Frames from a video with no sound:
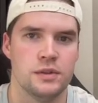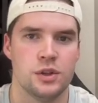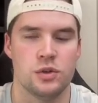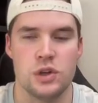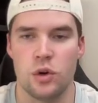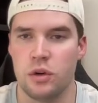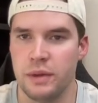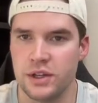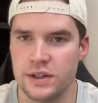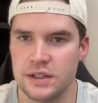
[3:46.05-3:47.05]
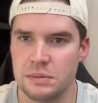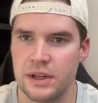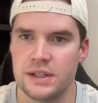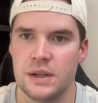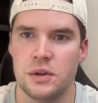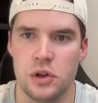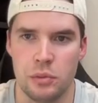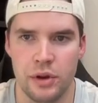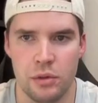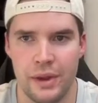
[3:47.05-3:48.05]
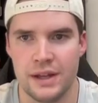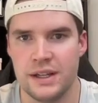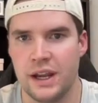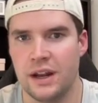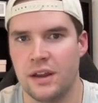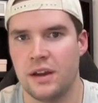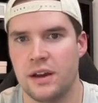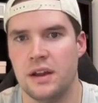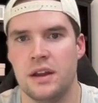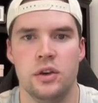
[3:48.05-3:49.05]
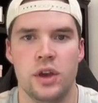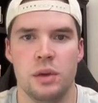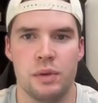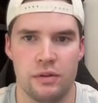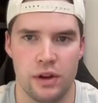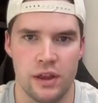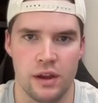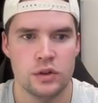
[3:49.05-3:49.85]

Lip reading: So there's no commission splits, no middleman taking a cut. You keep everything.